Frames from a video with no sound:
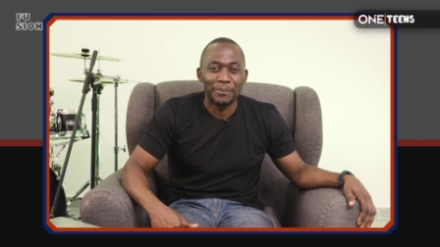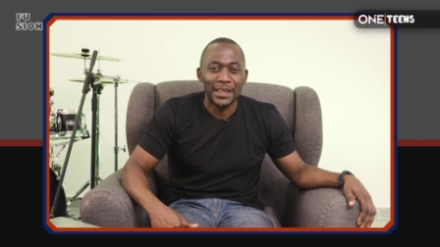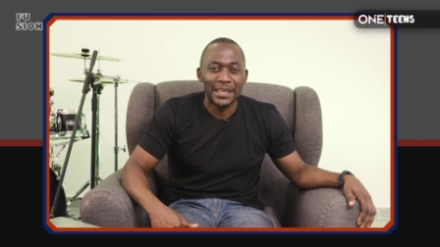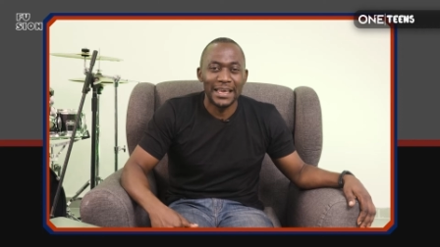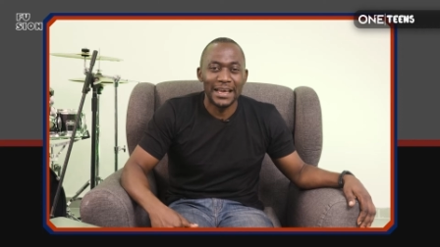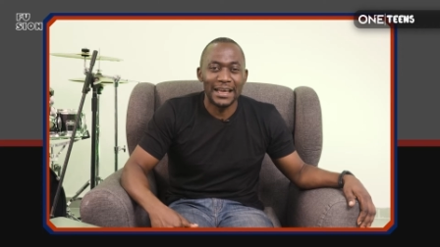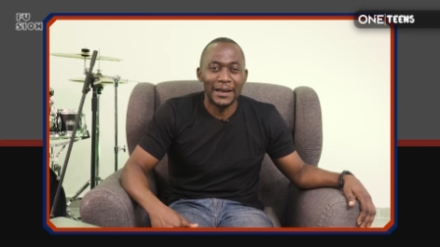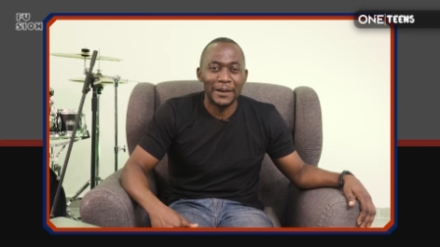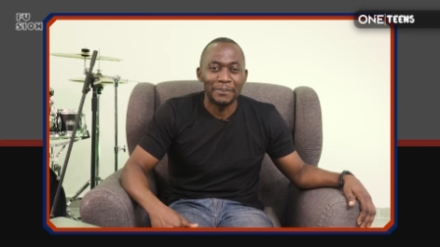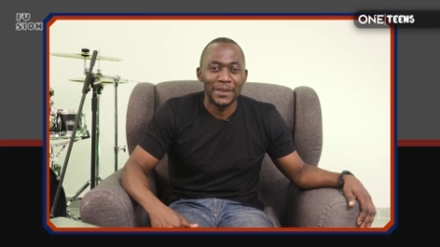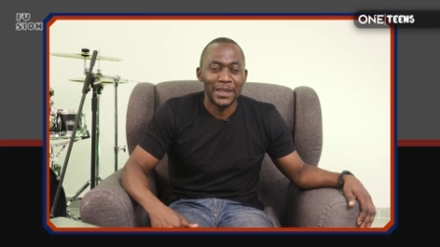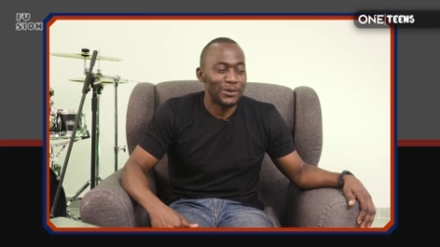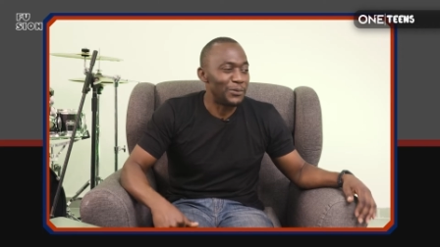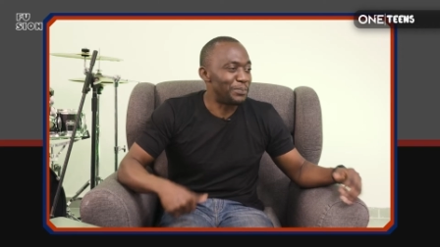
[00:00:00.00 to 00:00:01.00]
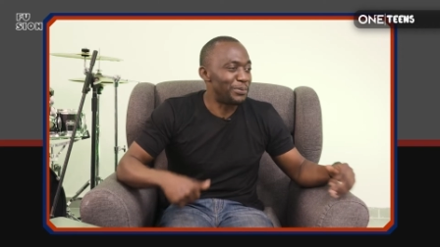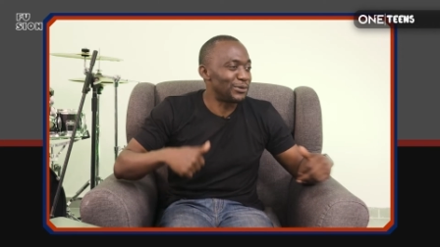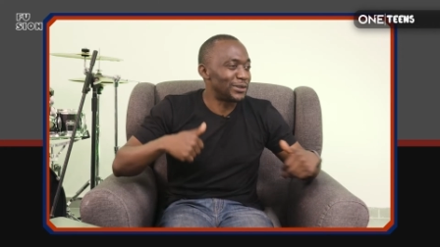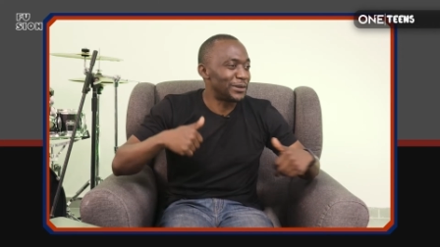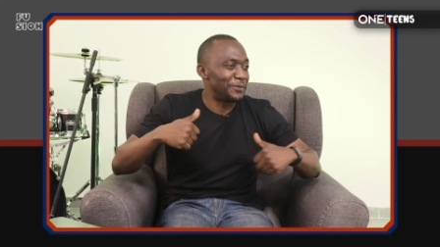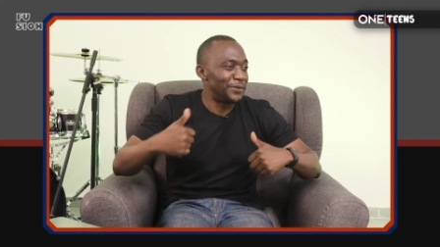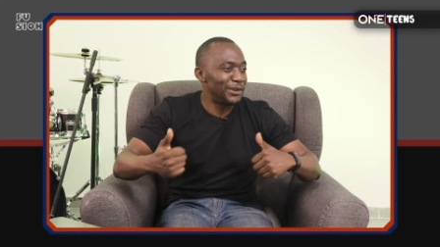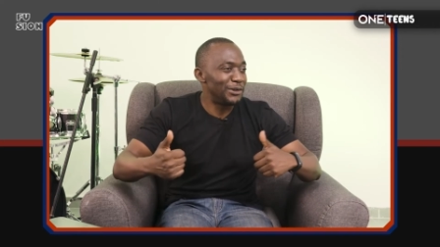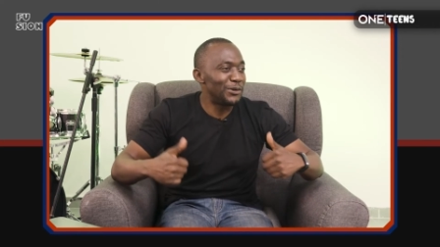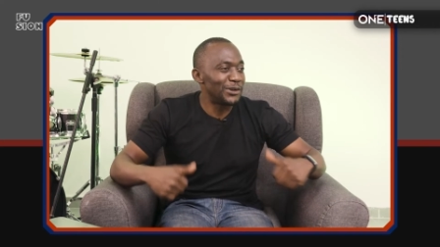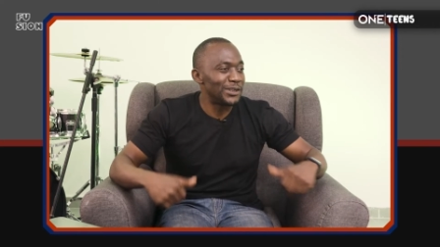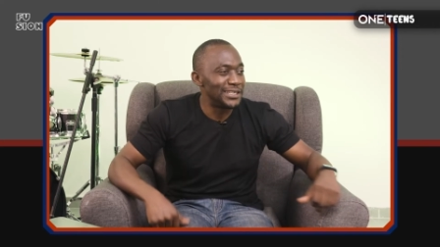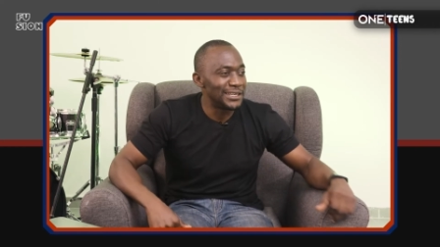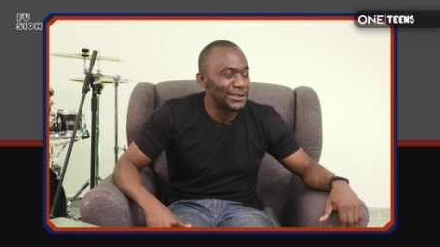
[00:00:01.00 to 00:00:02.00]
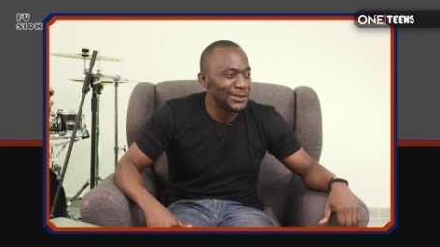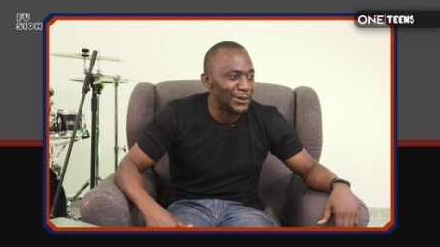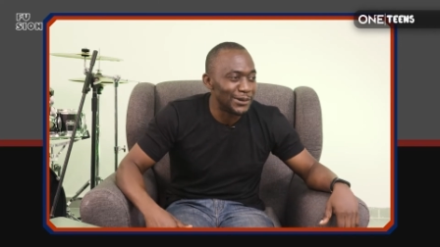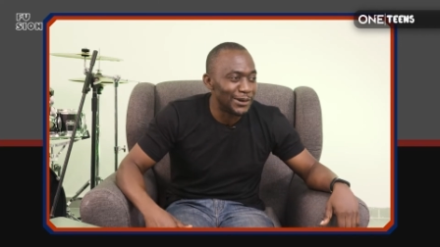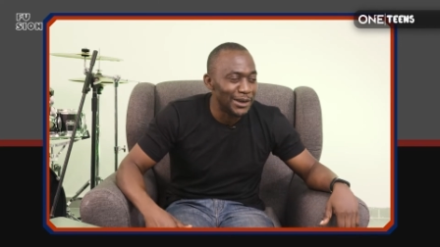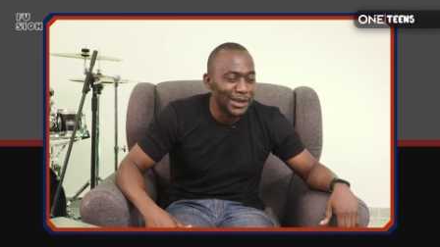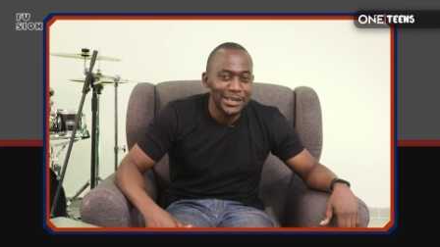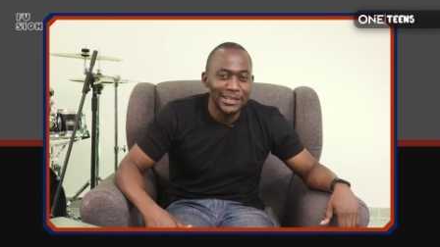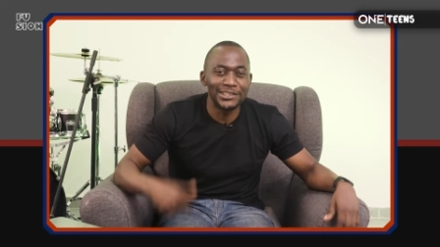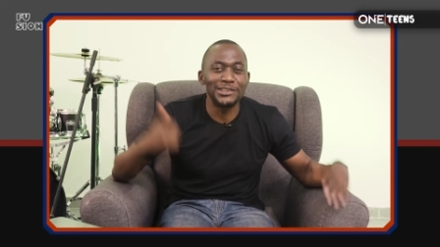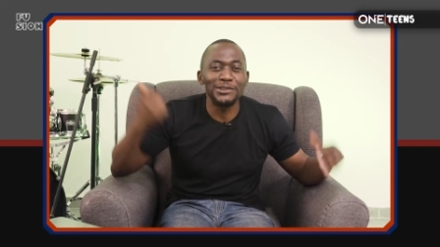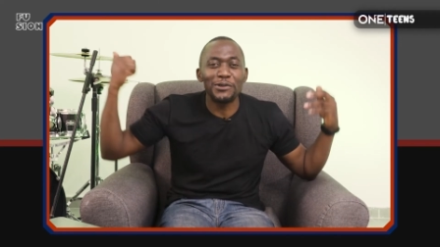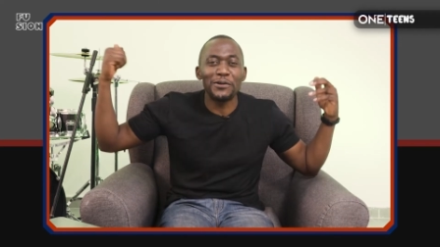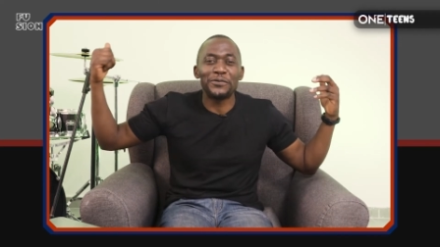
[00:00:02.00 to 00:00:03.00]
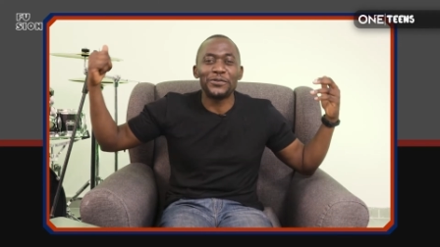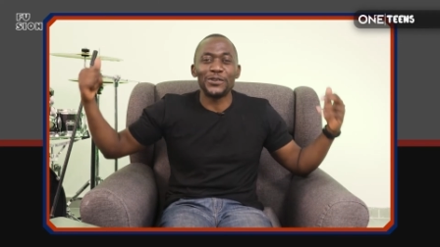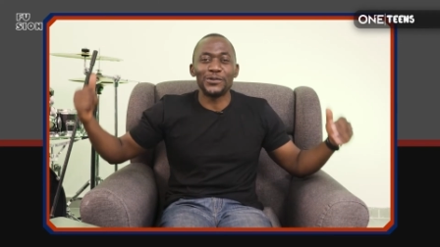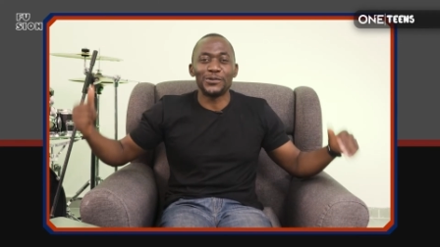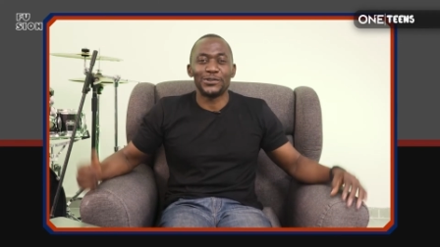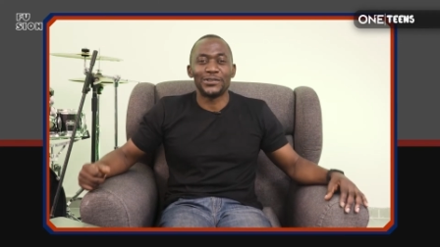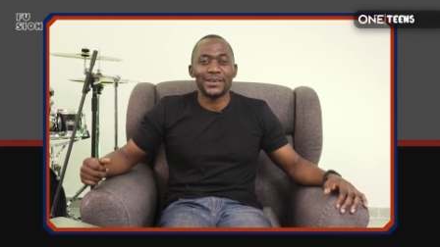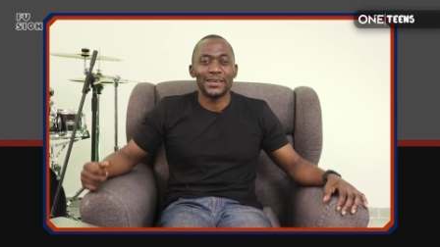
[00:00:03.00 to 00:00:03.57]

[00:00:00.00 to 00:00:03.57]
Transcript: Yeah, you post a video on TikTok, zero views.